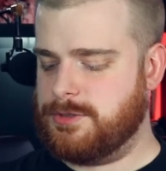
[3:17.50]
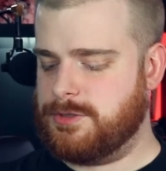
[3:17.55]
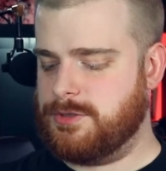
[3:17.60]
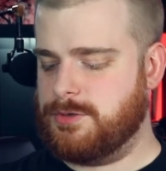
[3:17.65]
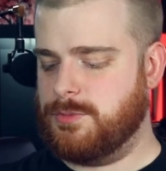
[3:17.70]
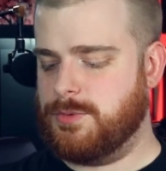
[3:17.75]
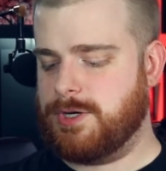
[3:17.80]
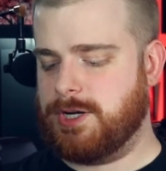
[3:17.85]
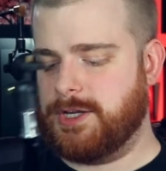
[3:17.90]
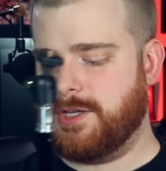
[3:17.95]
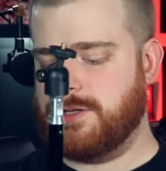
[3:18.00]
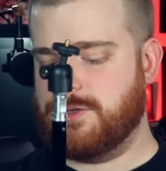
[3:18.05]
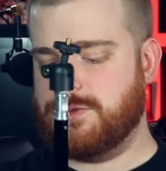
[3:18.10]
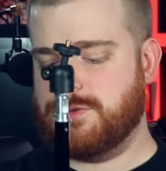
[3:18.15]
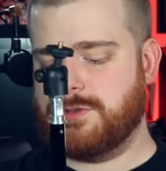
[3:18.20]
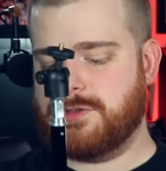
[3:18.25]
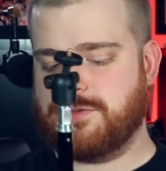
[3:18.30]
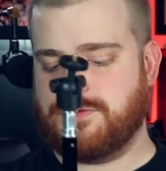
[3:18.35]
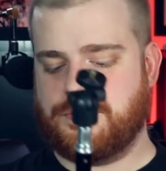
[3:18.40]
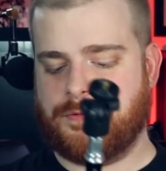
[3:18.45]
to what I
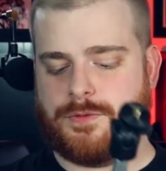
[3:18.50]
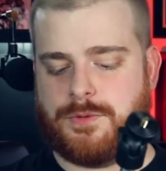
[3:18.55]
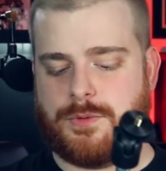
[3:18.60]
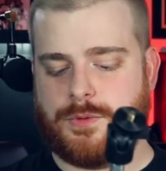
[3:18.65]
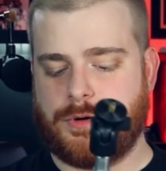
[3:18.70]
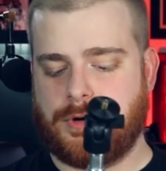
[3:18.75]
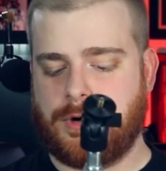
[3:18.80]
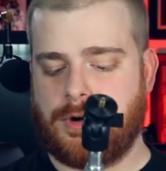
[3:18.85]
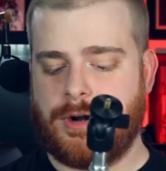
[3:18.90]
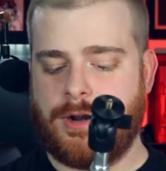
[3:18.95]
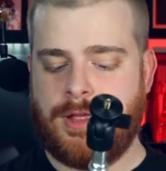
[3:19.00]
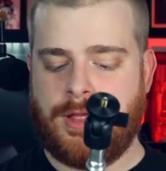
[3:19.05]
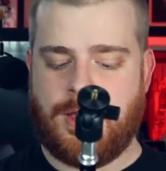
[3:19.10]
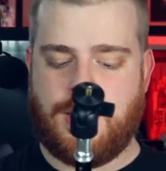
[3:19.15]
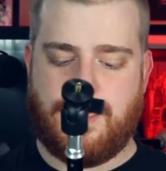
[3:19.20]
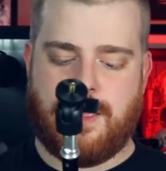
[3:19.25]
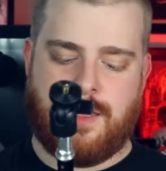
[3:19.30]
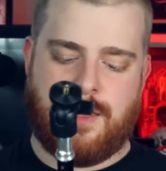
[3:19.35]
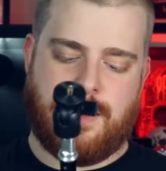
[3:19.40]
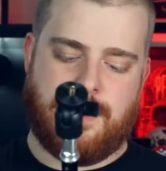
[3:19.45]
use for
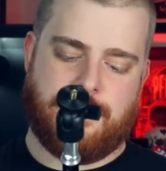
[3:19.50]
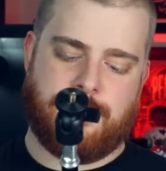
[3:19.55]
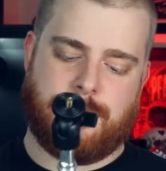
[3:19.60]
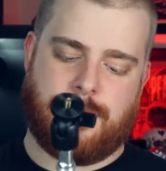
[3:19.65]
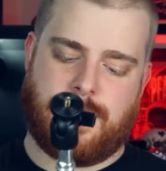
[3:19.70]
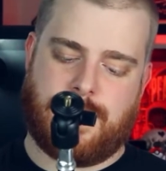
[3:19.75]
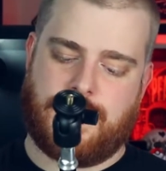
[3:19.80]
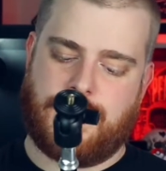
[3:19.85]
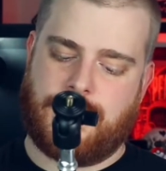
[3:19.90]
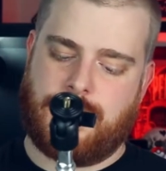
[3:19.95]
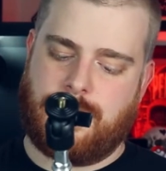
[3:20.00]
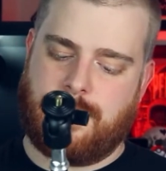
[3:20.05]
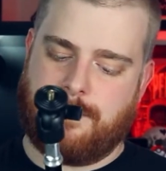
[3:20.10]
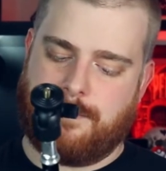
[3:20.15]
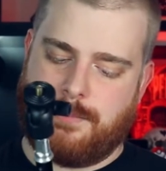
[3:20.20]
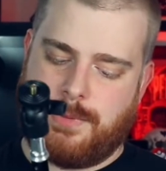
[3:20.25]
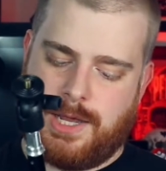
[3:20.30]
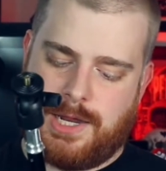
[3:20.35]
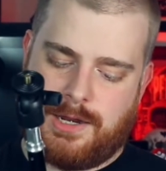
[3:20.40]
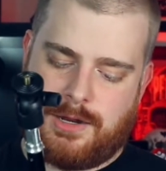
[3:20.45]
my
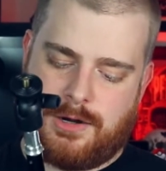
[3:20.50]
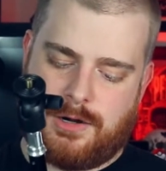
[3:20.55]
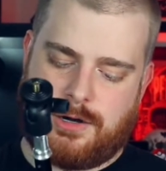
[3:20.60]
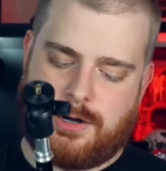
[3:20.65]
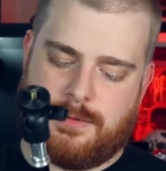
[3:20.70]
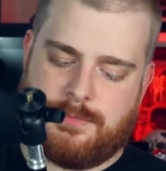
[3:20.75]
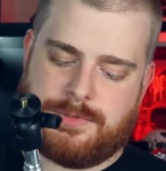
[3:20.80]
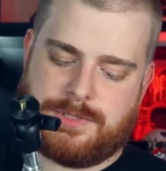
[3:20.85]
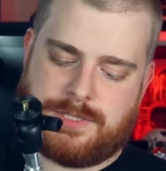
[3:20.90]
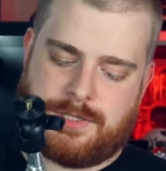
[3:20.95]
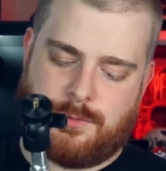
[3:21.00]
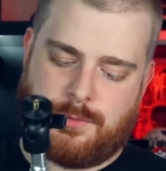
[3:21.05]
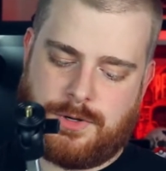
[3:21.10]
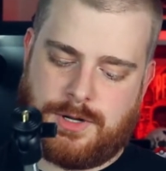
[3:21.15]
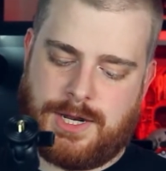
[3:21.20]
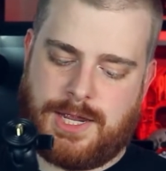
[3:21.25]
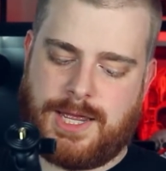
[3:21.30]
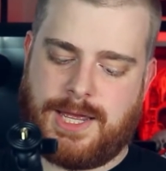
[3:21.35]
mic arms, where it